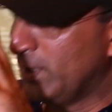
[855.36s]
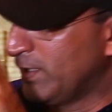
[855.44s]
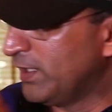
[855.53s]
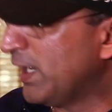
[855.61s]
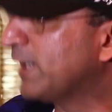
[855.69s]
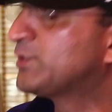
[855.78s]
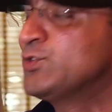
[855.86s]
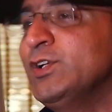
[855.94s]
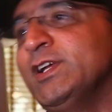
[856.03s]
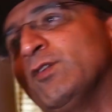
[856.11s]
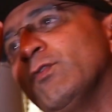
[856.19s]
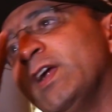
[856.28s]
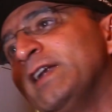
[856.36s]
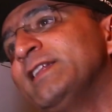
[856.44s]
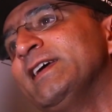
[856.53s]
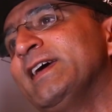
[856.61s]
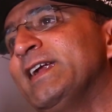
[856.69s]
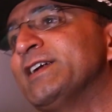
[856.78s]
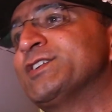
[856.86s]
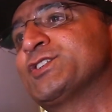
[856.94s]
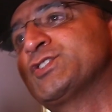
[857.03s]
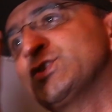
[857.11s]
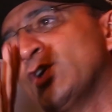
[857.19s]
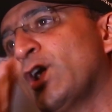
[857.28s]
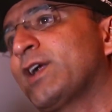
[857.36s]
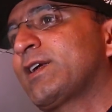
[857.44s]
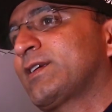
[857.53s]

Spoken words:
he actually went there and shot.